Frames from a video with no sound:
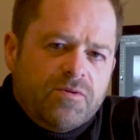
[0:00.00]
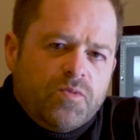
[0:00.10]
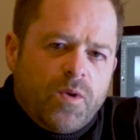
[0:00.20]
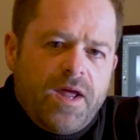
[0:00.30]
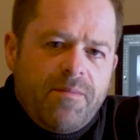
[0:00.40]
was
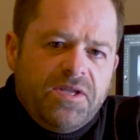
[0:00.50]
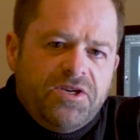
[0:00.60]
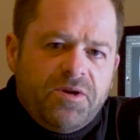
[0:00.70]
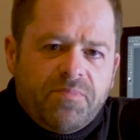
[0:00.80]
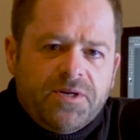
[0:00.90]
one
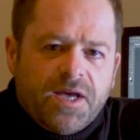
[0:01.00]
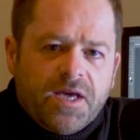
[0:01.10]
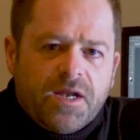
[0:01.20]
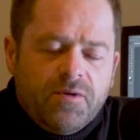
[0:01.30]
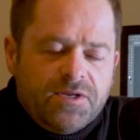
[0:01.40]
image in
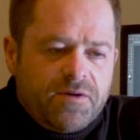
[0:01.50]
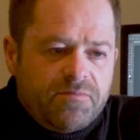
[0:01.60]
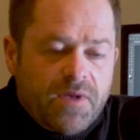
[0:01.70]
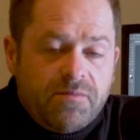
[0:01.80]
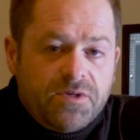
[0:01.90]
particular which
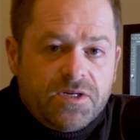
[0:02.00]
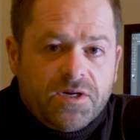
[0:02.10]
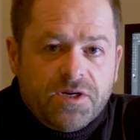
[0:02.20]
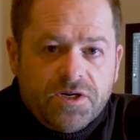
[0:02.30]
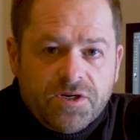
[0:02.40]
I'm just
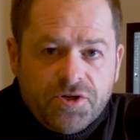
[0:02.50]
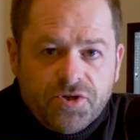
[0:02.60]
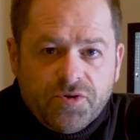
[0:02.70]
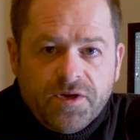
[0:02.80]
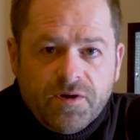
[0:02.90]
going to
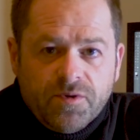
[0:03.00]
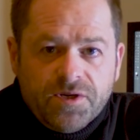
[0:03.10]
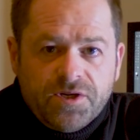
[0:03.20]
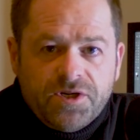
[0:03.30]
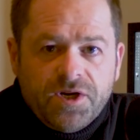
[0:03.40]
show you,
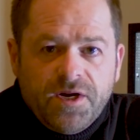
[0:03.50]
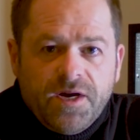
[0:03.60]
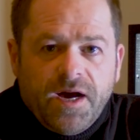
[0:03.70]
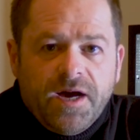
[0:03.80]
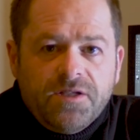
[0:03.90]
which
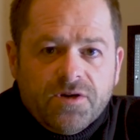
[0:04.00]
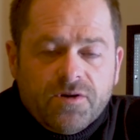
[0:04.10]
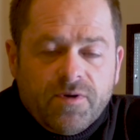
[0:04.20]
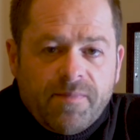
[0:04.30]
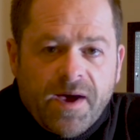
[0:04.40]
I took
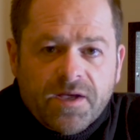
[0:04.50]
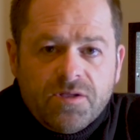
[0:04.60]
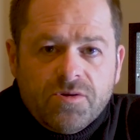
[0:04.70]
way back in